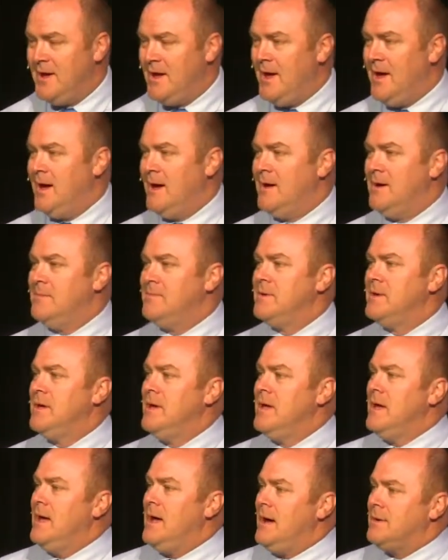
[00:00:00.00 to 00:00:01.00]
Uh,
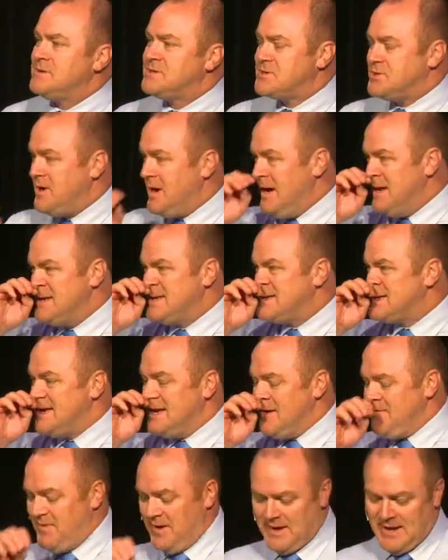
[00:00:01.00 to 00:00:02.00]
I was trying to
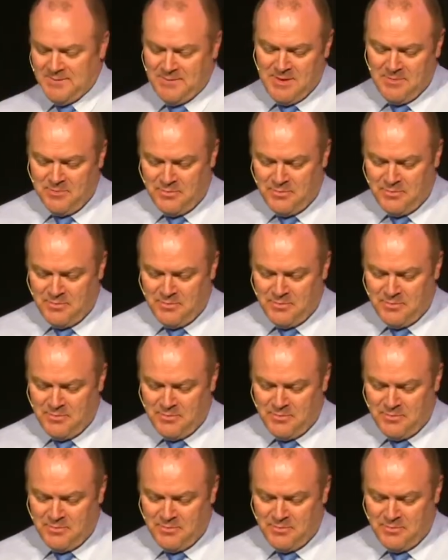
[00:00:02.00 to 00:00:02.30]
see if they let me